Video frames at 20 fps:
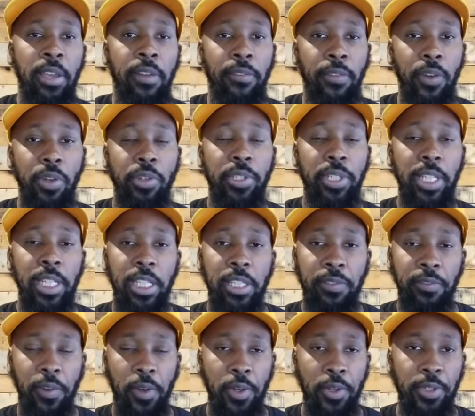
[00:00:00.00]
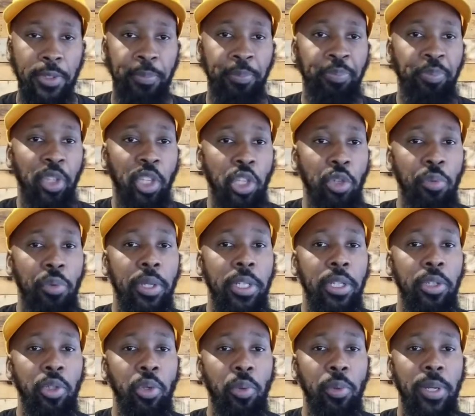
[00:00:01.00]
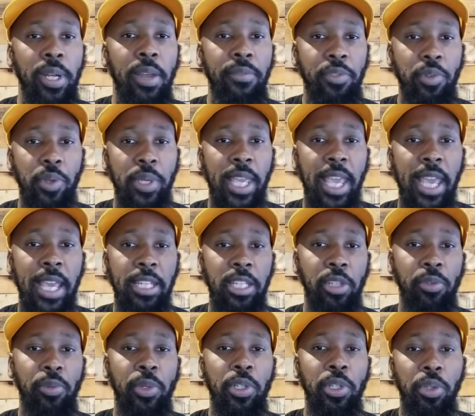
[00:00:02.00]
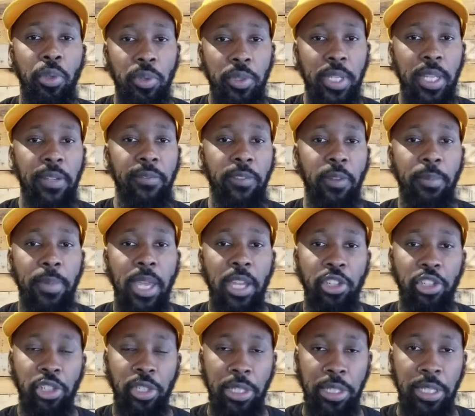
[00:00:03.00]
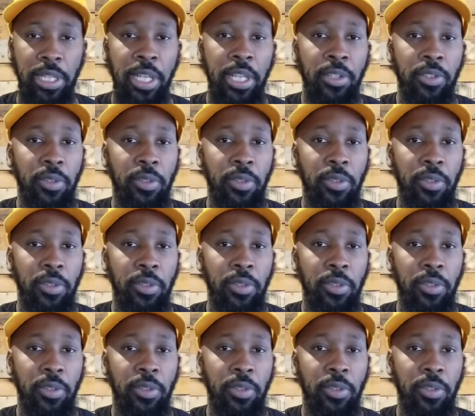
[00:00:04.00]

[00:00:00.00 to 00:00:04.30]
First things first, you want to do whatever you can to reduce the inflammation.